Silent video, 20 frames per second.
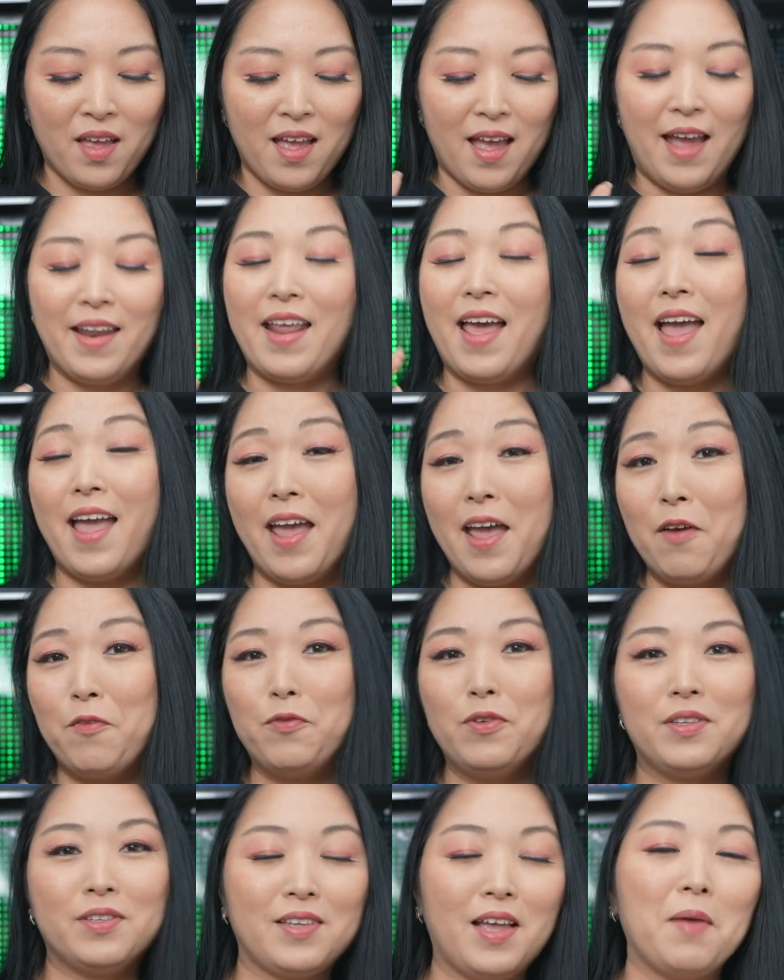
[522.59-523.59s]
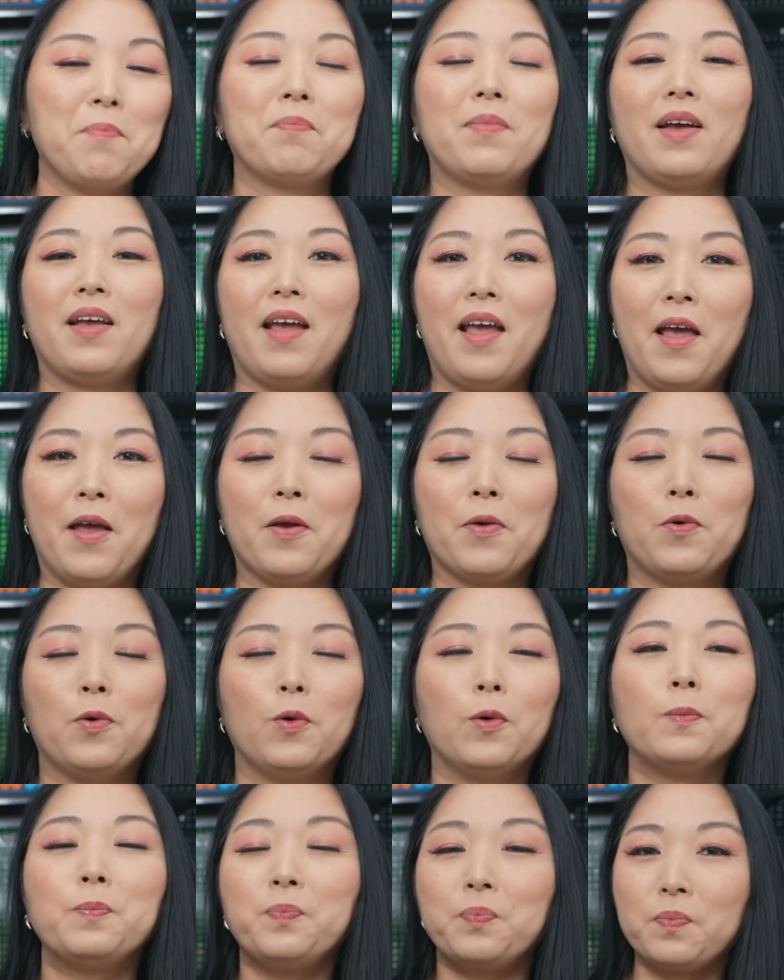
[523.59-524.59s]
And every time my
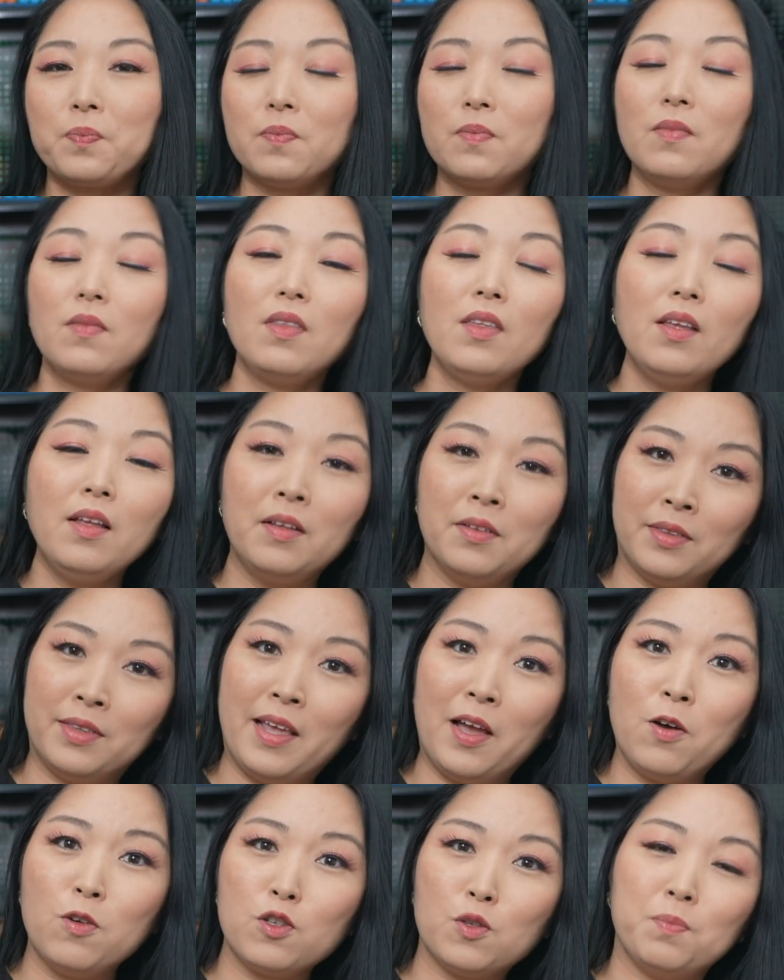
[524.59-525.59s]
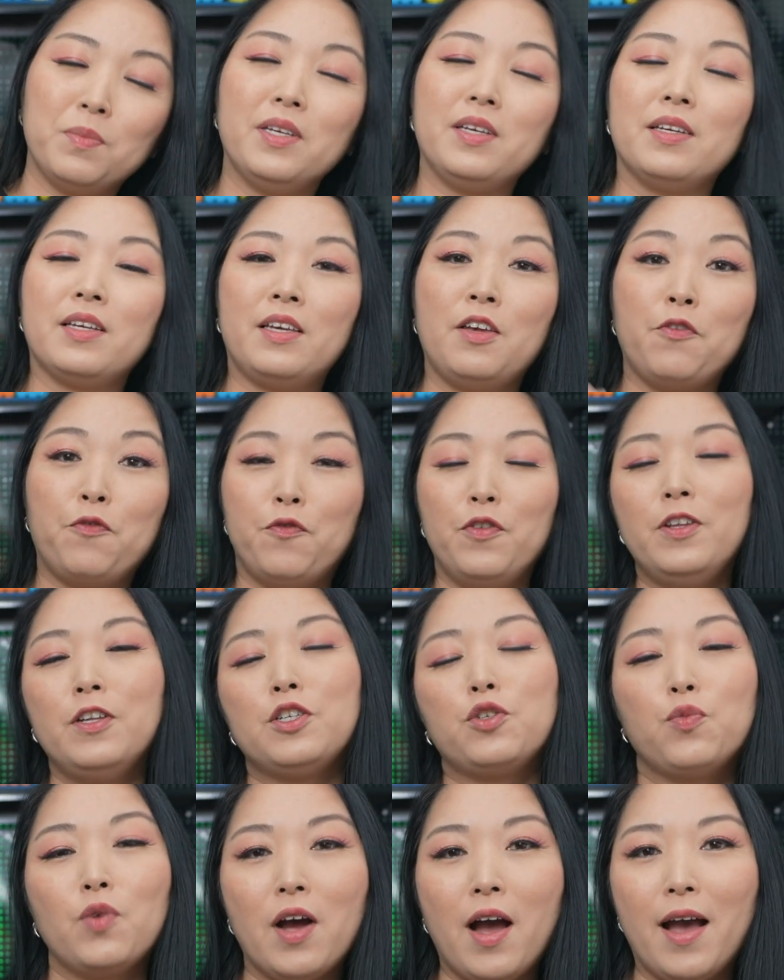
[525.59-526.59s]
uncle tells me he
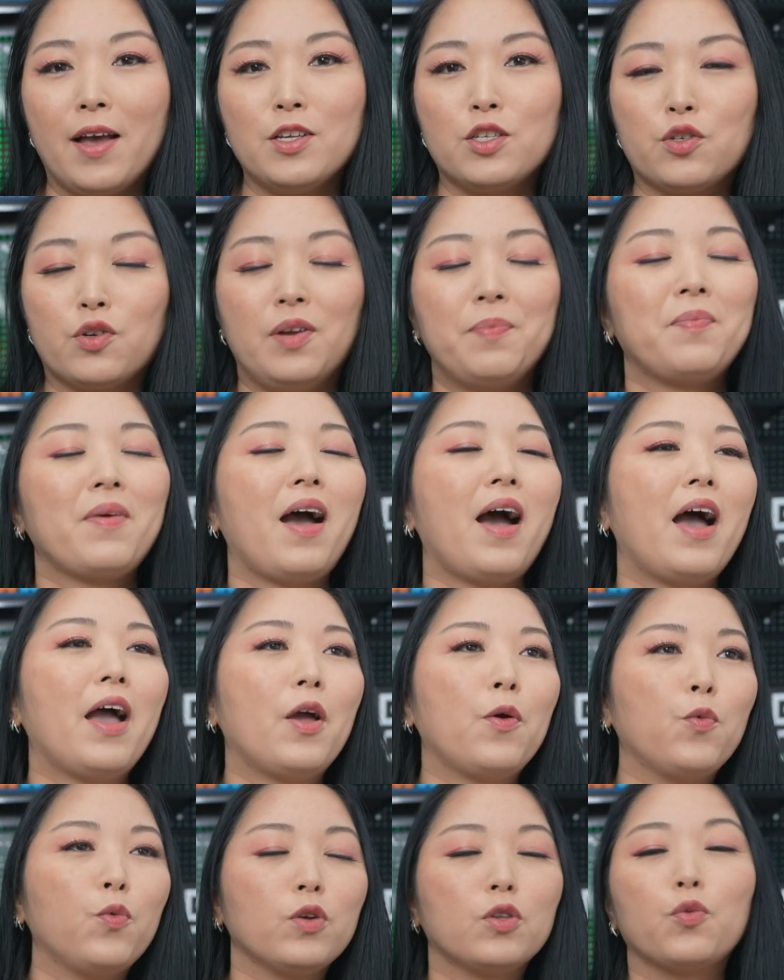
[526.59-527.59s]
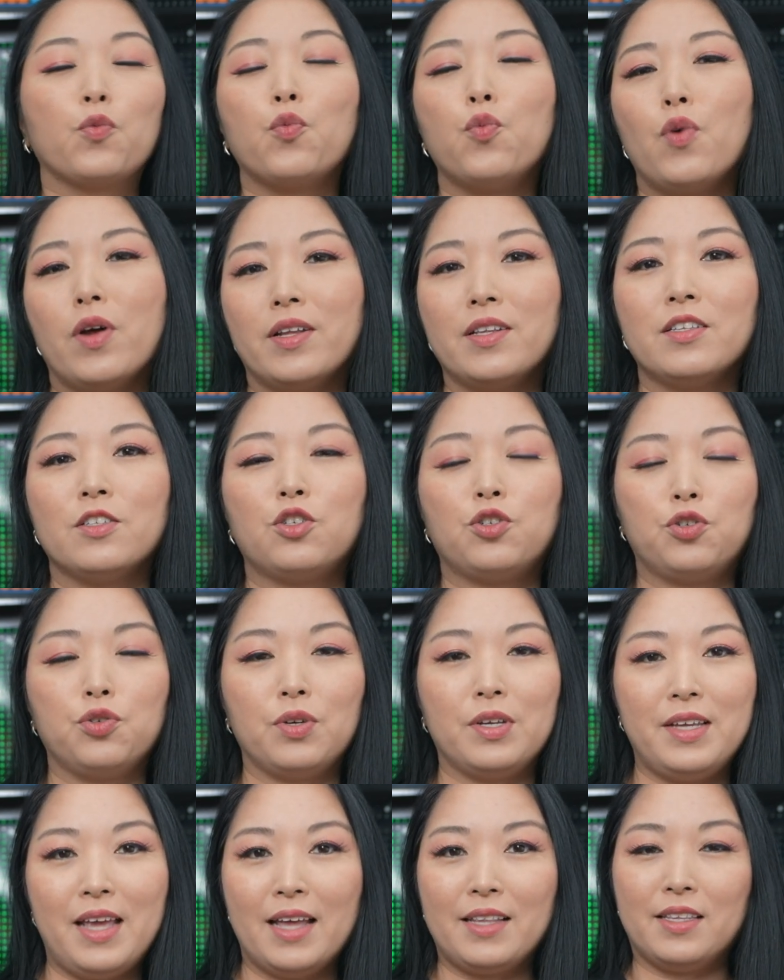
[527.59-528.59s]
finished one ice cream, I would run to
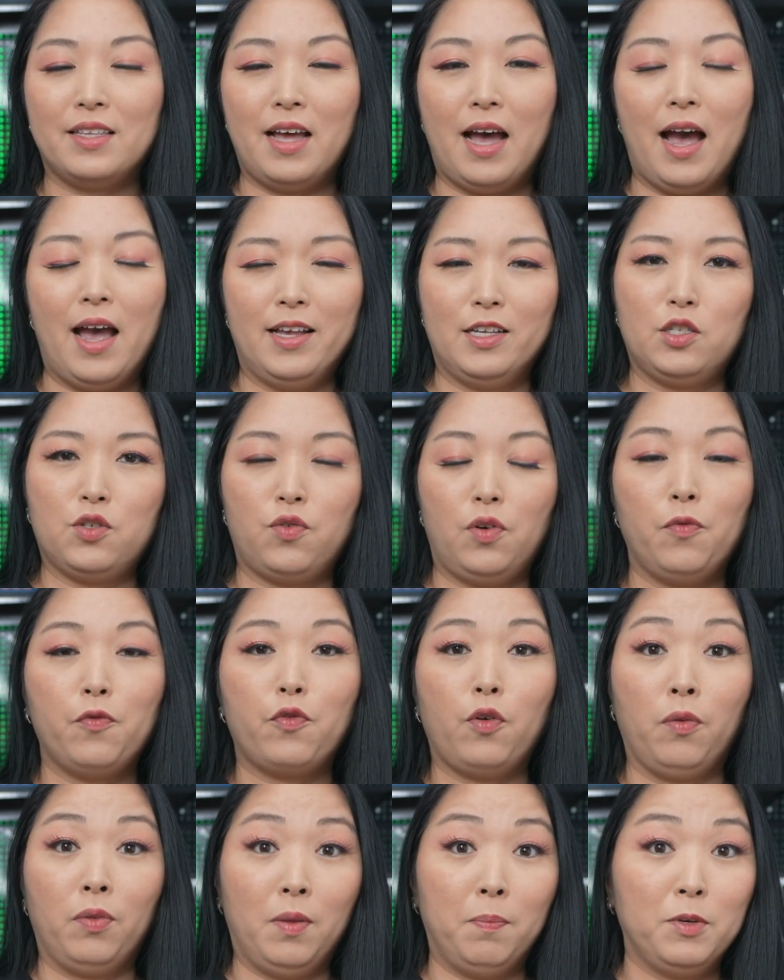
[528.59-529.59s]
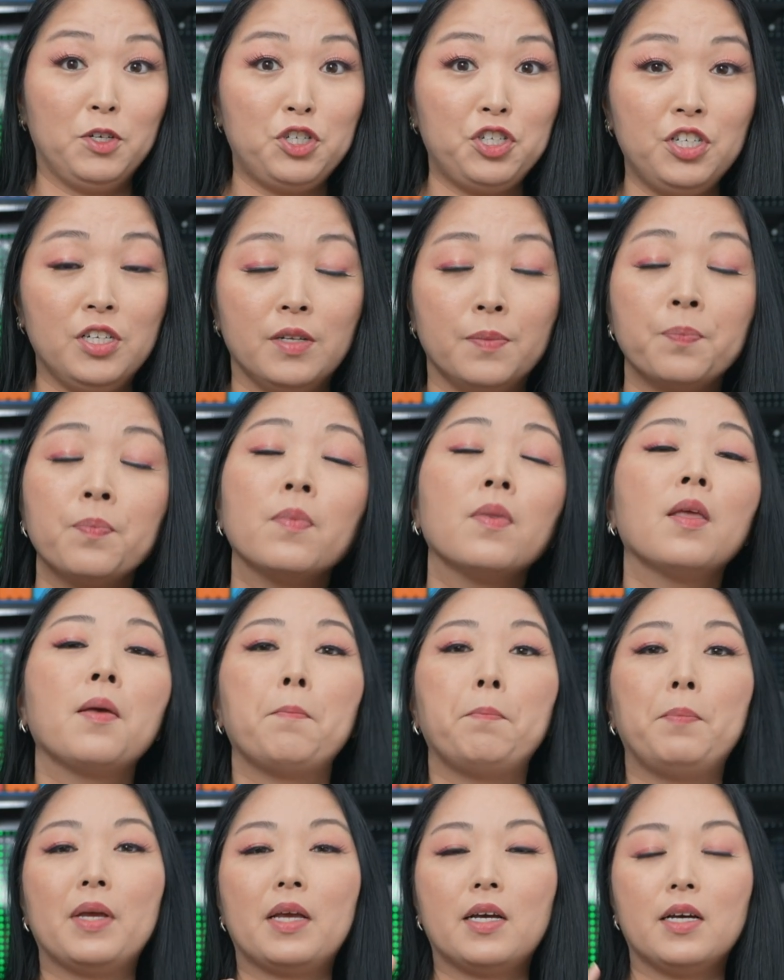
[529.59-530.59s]
get the ice cream from the machine
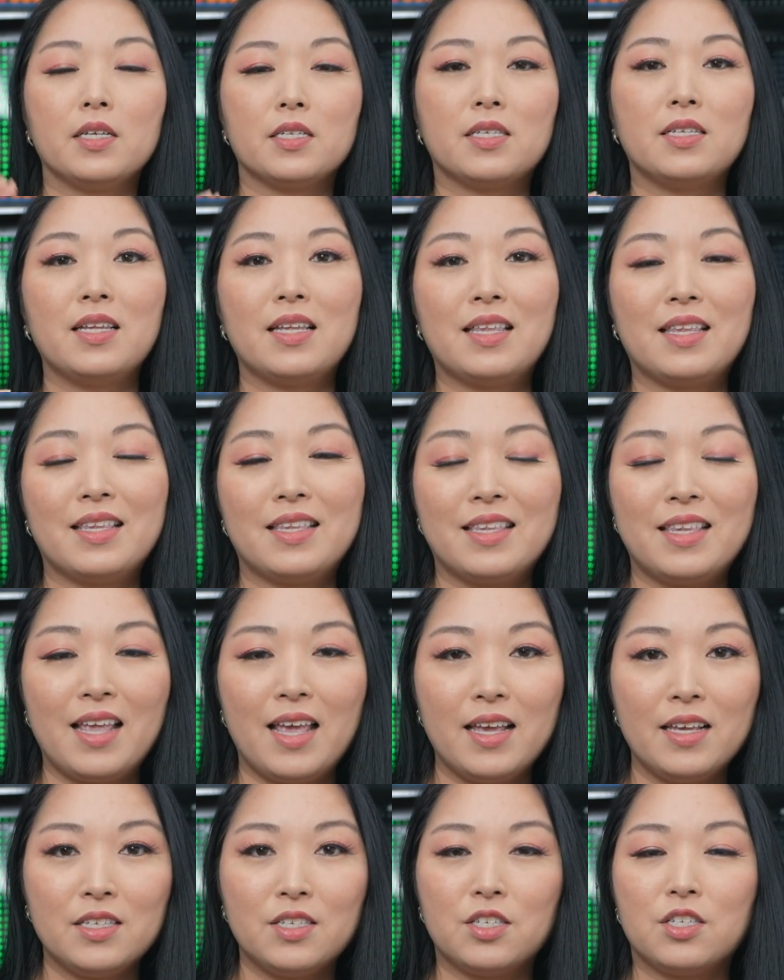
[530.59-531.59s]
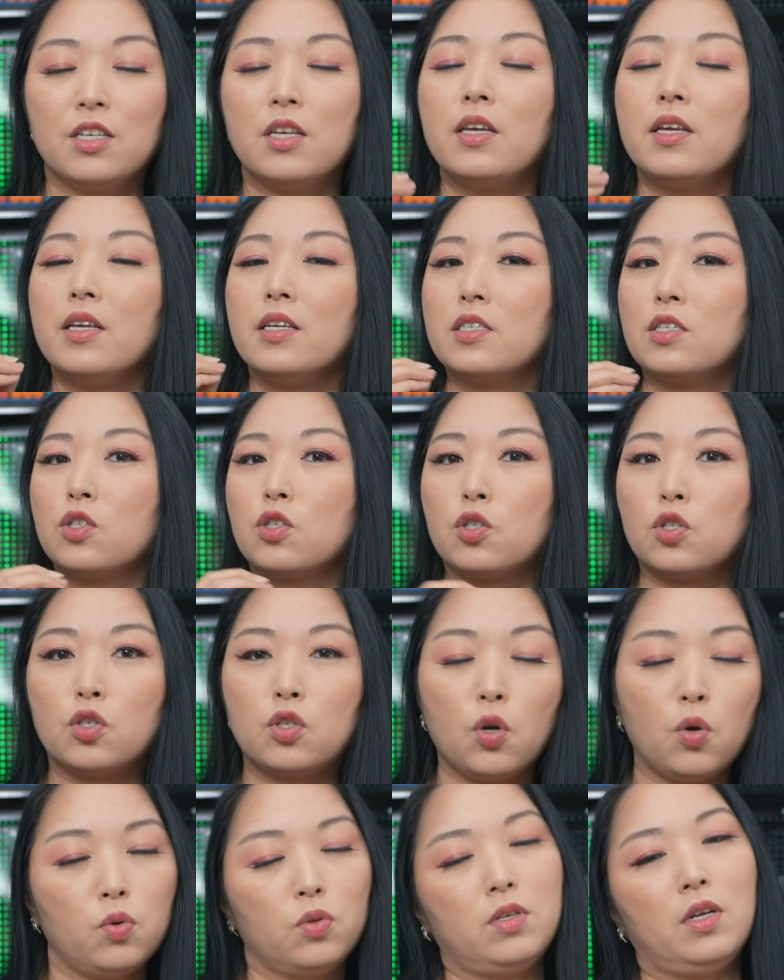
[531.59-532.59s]
because the taste is
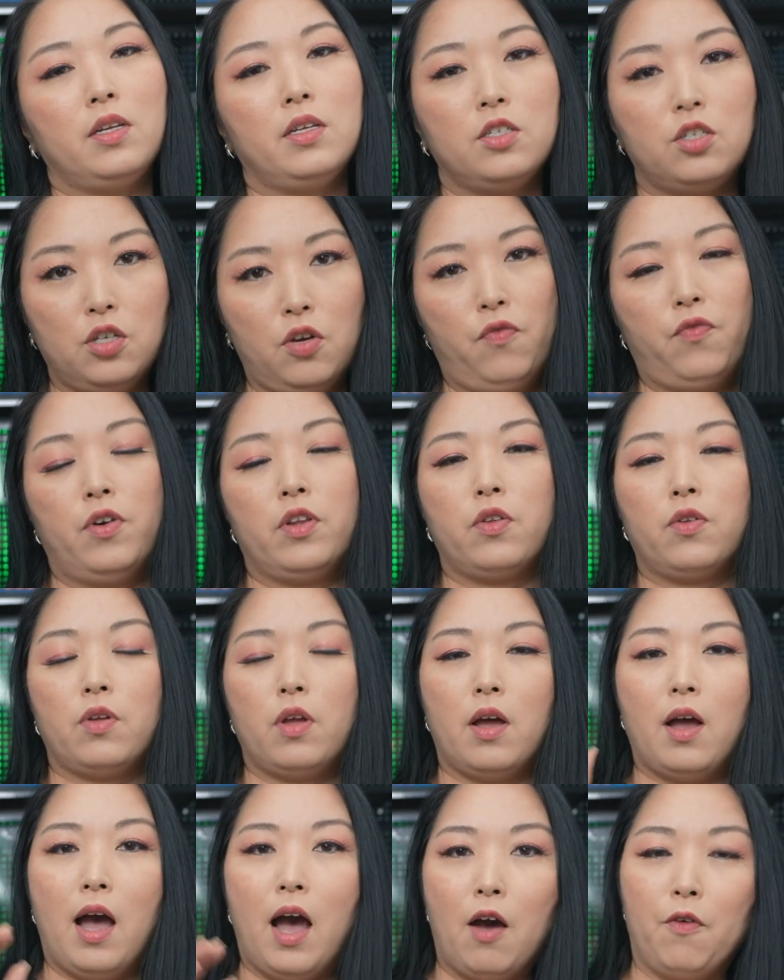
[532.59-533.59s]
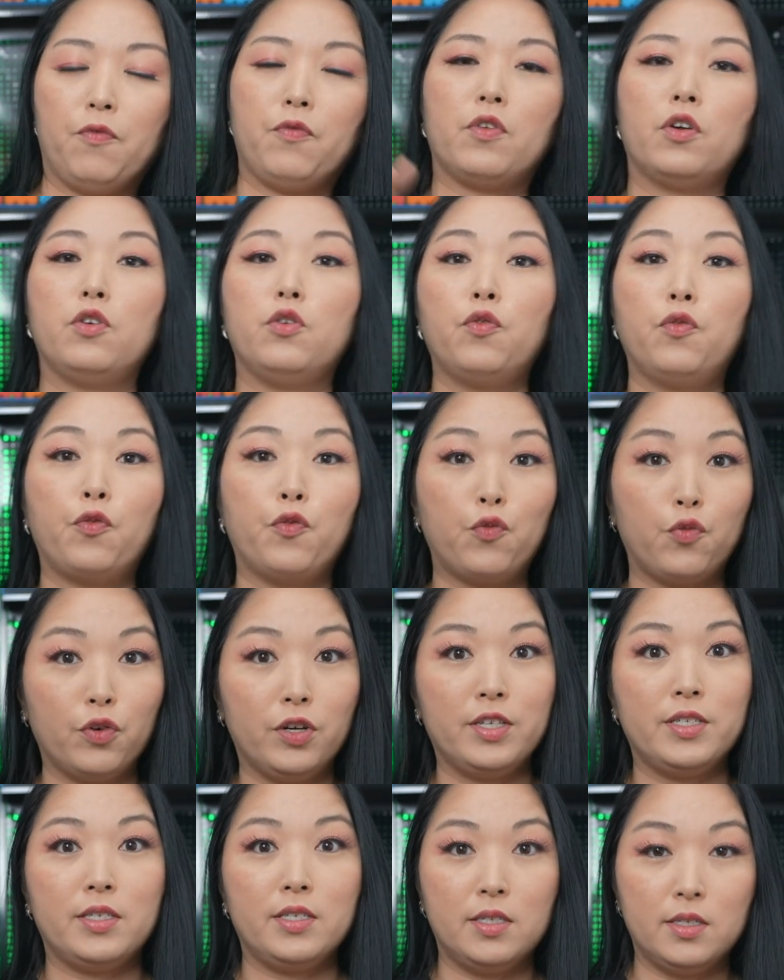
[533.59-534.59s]
totally different after you
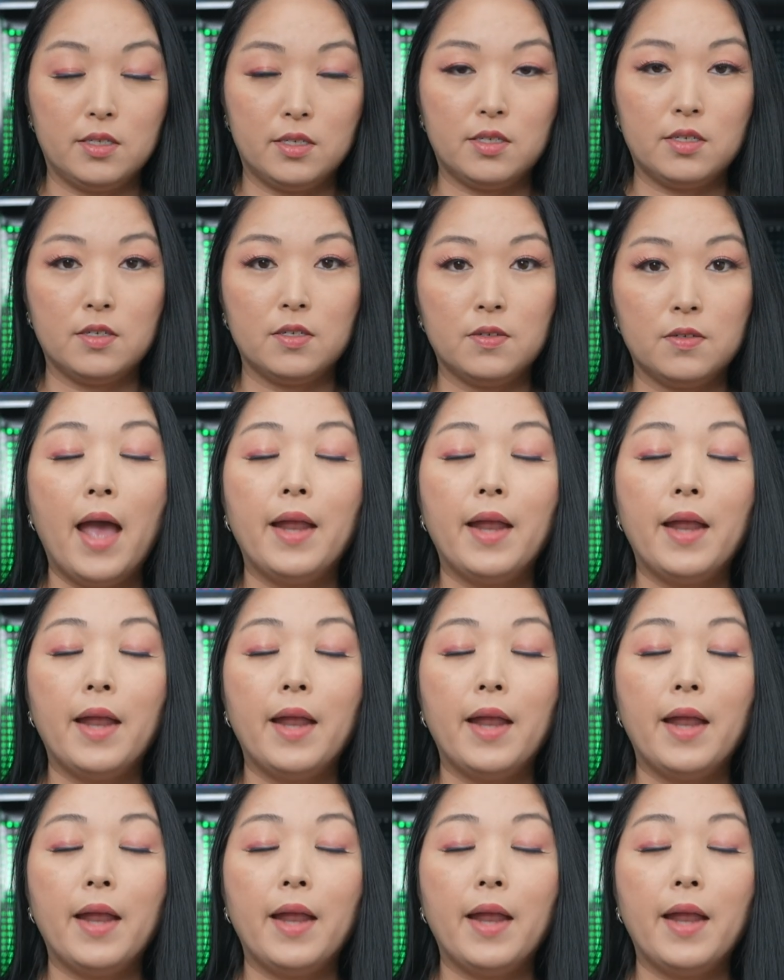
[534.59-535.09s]
freeze it.